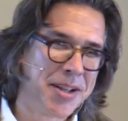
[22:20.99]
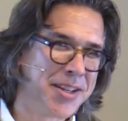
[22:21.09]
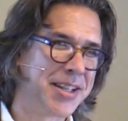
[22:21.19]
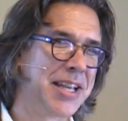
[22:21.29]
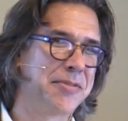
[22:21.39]

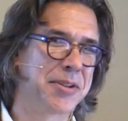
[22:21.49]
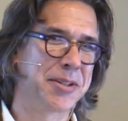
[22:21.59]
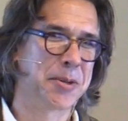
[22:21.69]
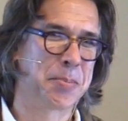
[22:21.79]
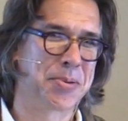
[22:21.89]
you give it a
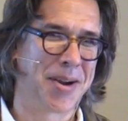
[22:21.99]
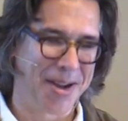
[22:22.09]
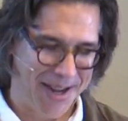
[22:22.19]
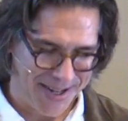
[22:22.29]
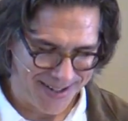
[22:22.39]
little
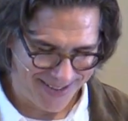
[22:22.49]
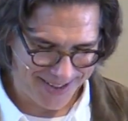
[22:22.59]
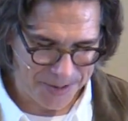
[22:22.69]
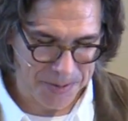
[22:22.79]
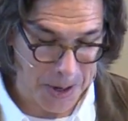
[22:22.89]
prod,
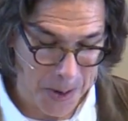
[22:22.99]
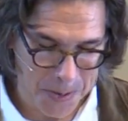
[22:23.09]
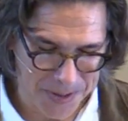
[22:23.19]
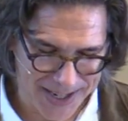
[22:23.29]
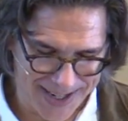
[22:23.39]
you
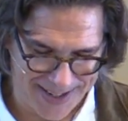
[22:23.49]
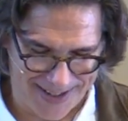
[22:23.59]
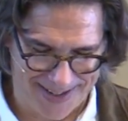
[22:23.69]
goad it.